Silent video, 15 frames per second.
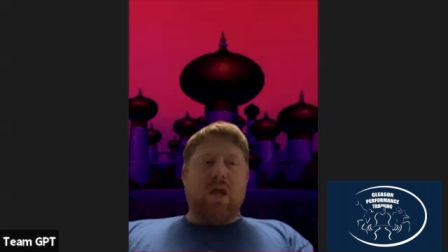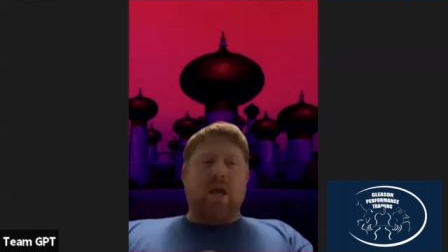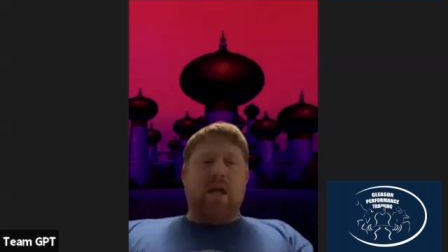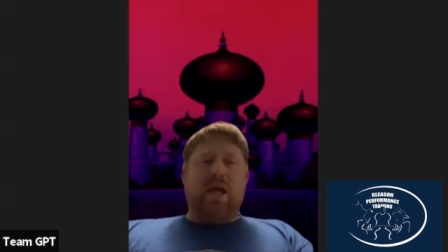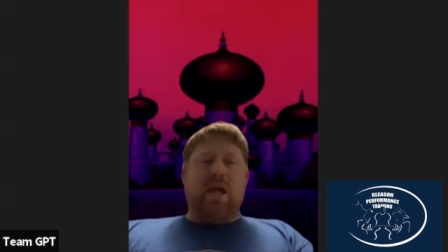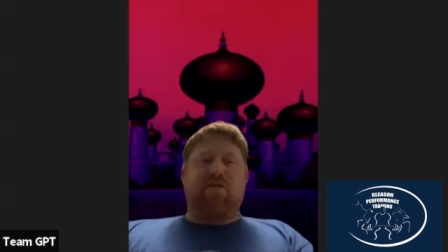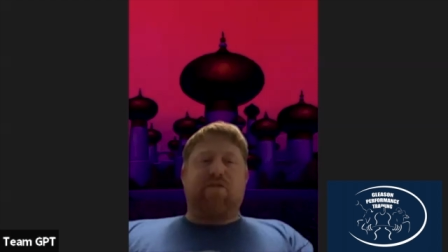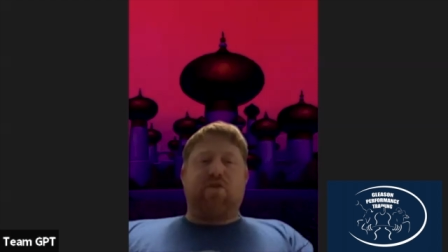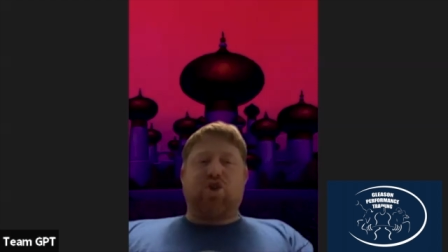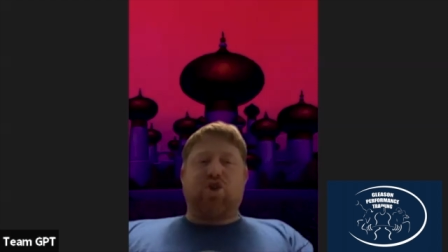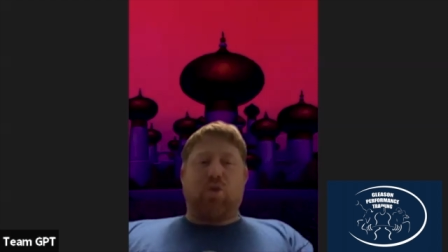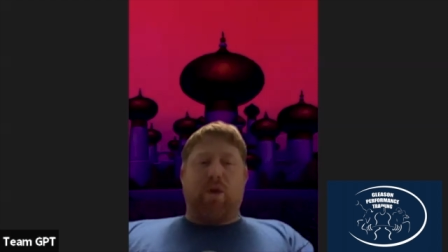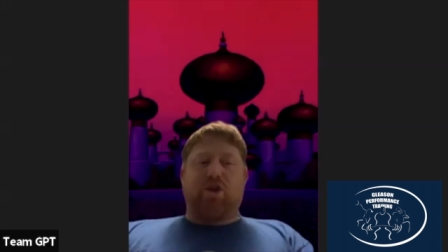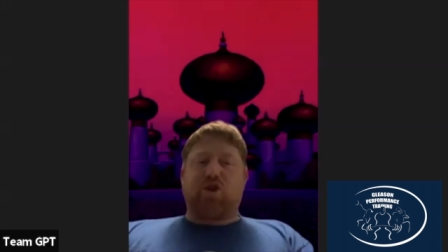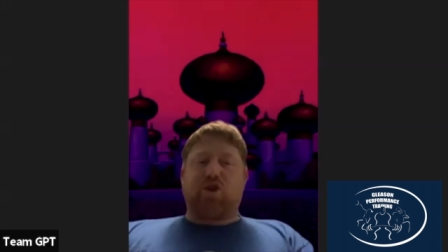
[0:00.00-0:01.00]
If your
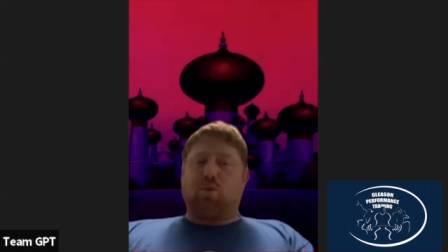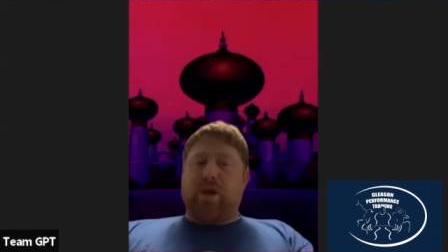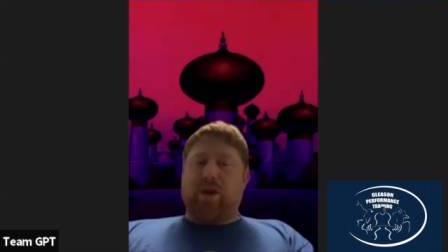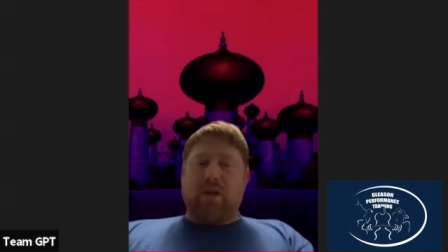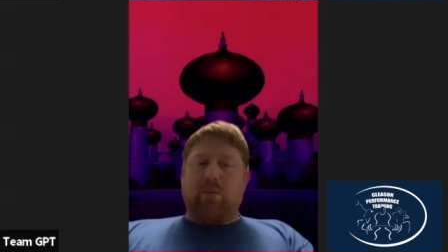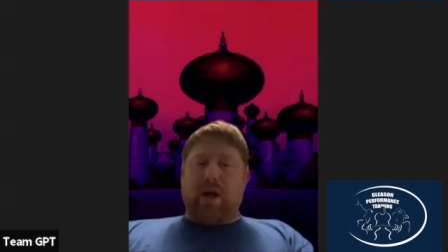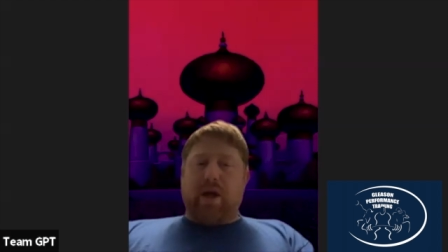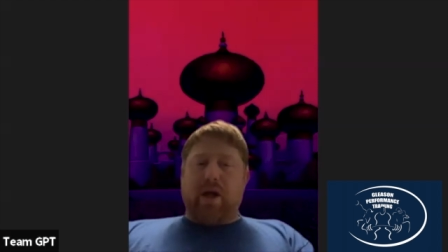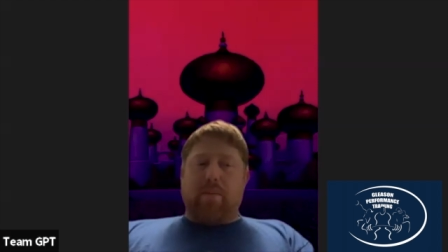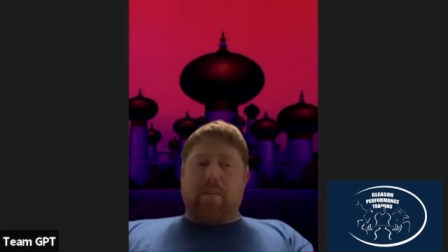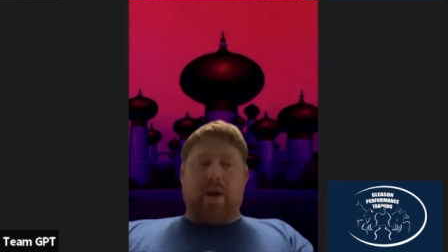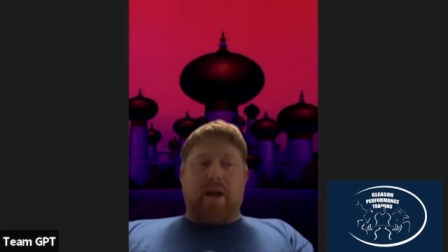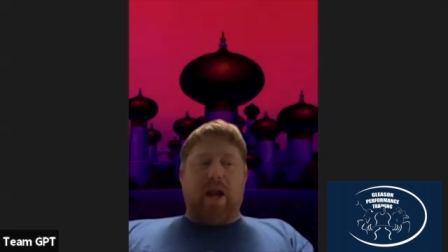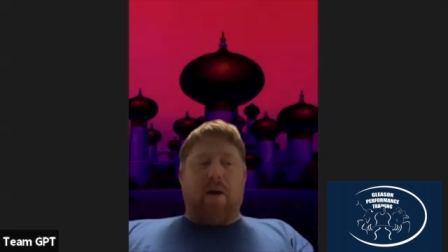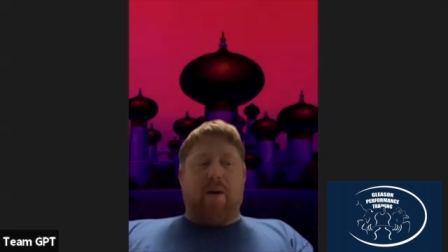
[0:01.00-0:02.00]
joints are really beat up,
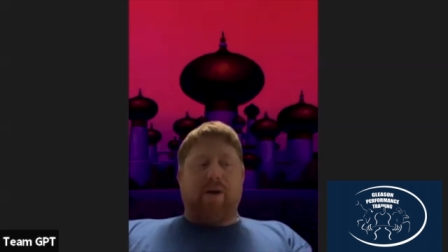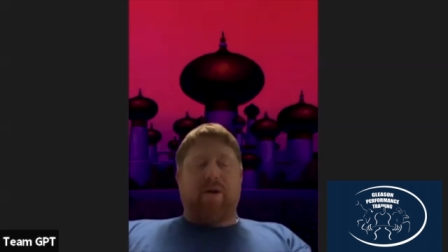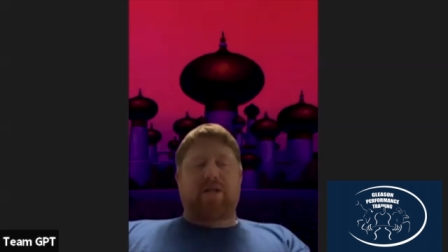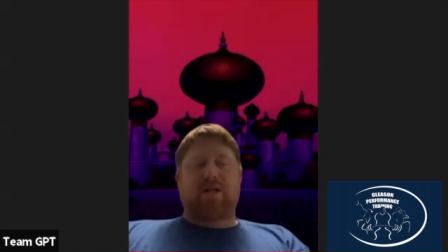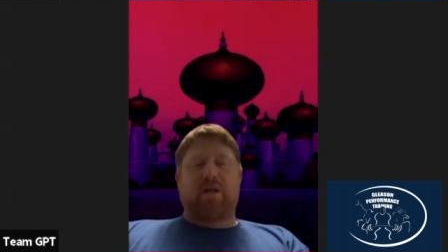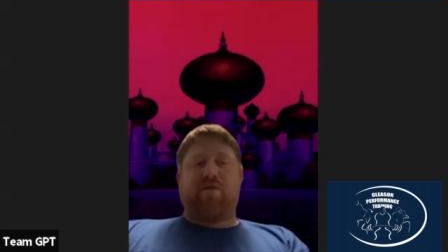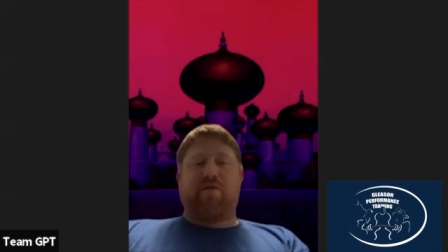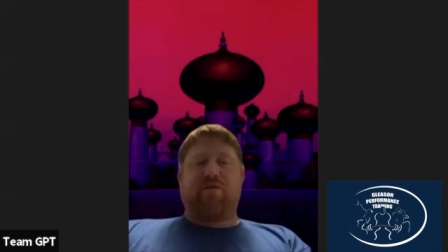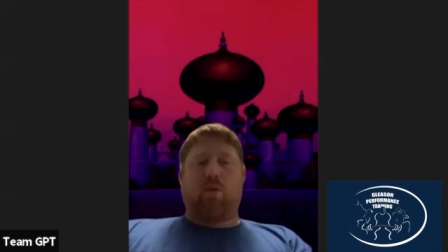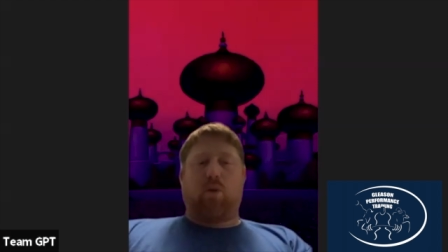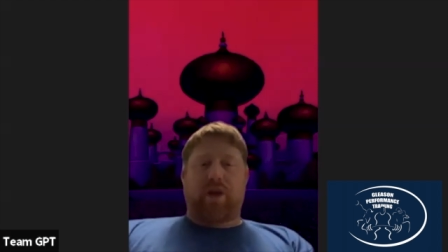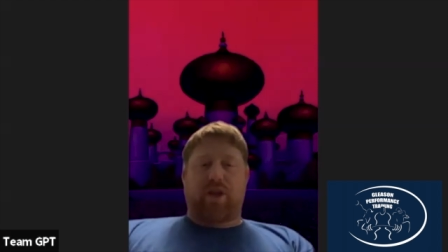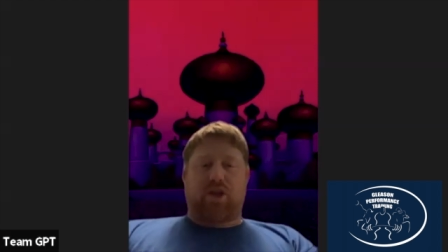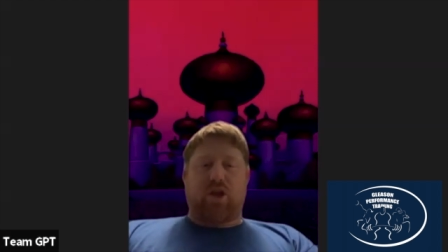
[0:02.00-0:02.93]
now I know I said before,